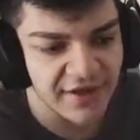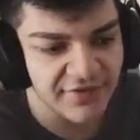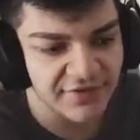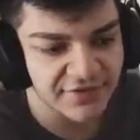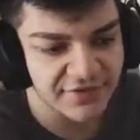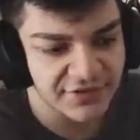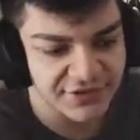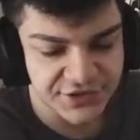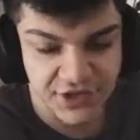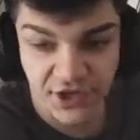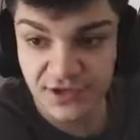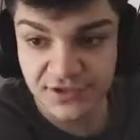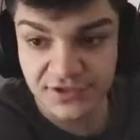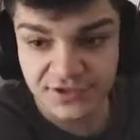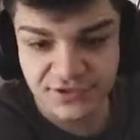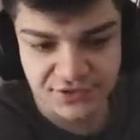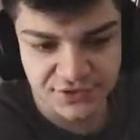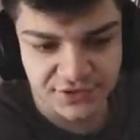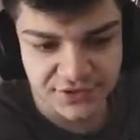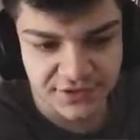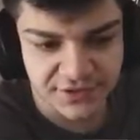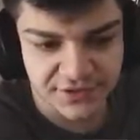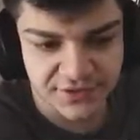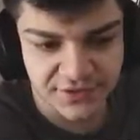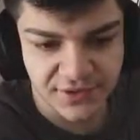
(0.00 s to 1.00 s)
a taunt
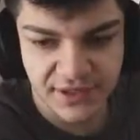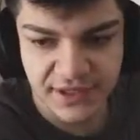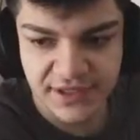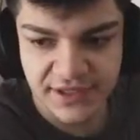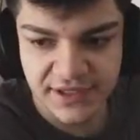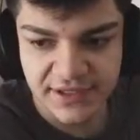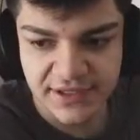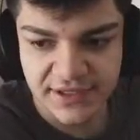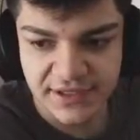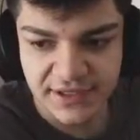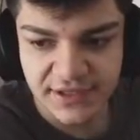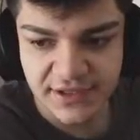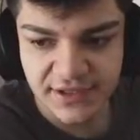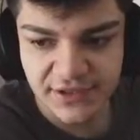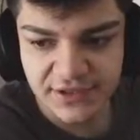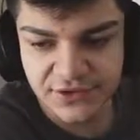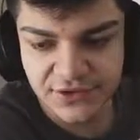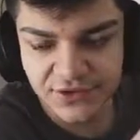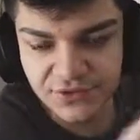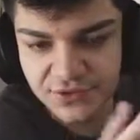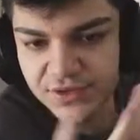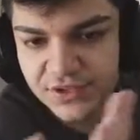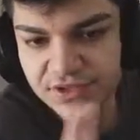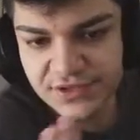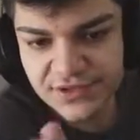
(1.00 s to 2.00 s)
unit, right?
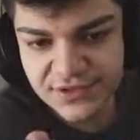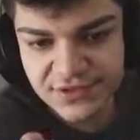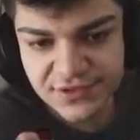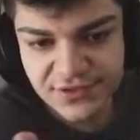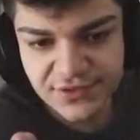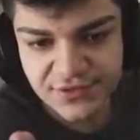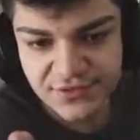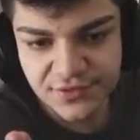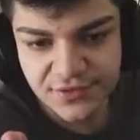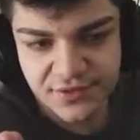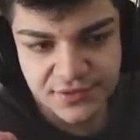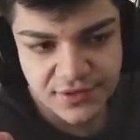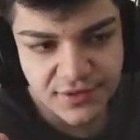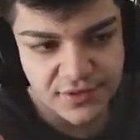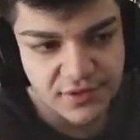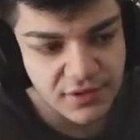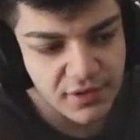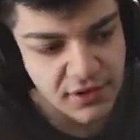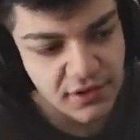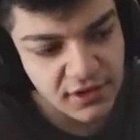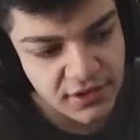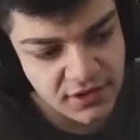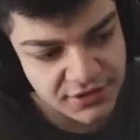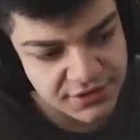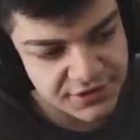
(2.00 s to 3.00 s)
You need to,
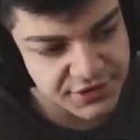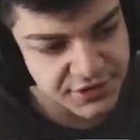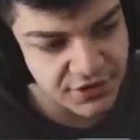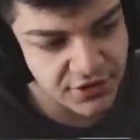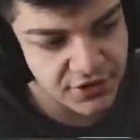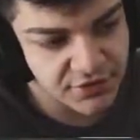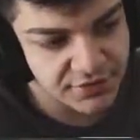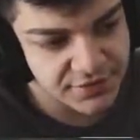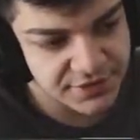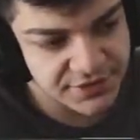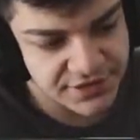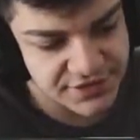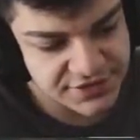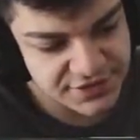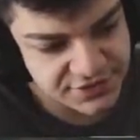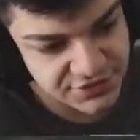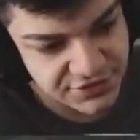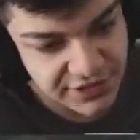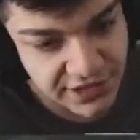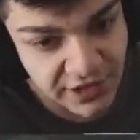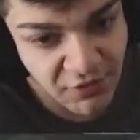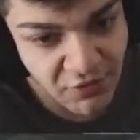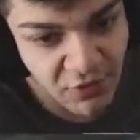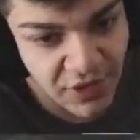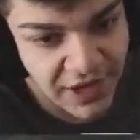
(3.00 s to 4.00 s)
because you
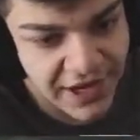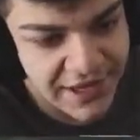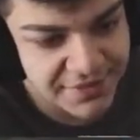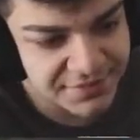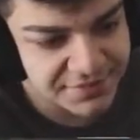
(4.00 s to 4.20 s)
get wiped.